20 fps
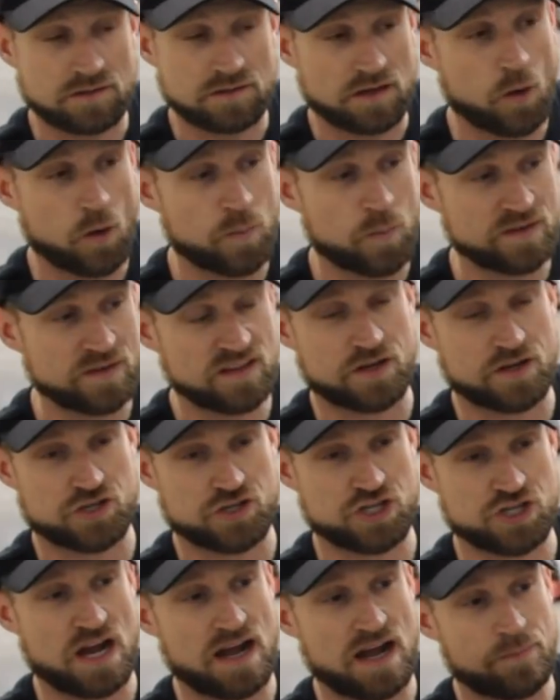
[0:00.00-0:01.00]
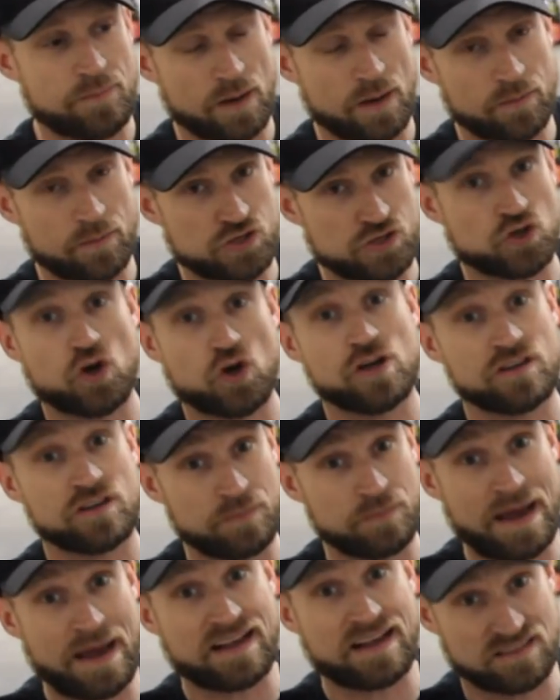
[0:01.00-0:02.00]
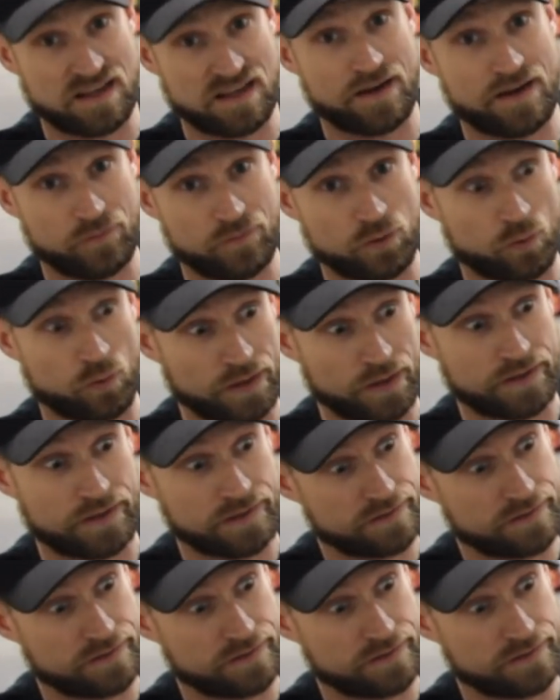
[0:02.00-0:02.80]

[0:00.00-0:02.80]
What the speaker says: Hope he's not shy, but I'm going to show you his backside real quick.